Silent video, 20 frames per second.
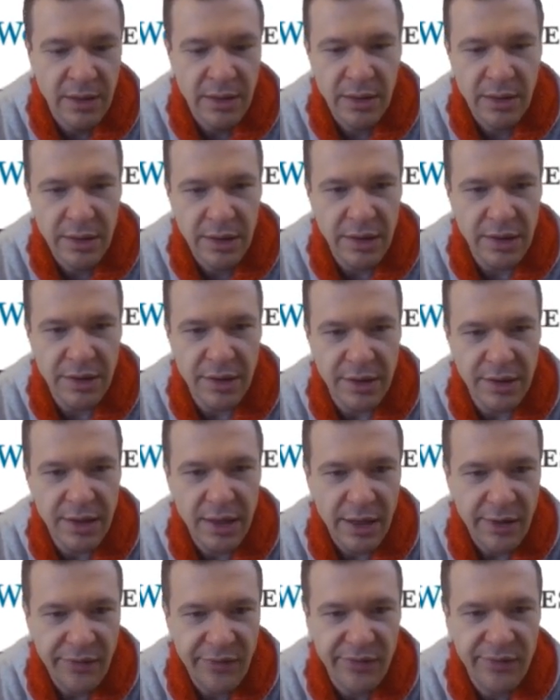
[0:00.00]
Hit
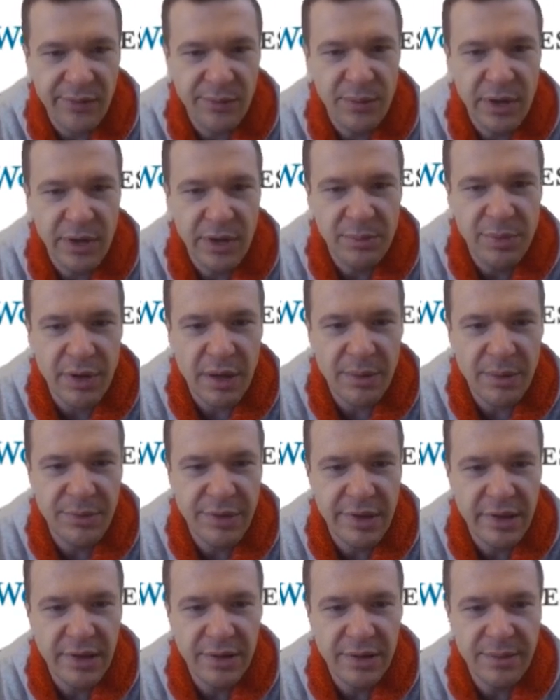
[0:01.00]
yes when
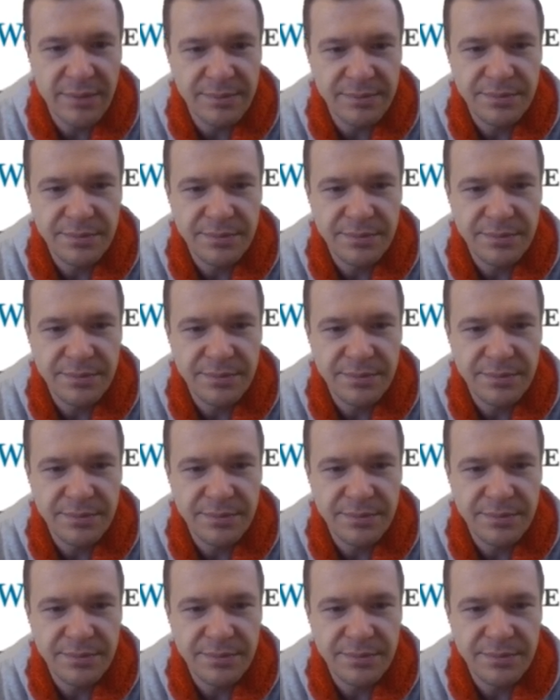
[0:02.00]
prompted,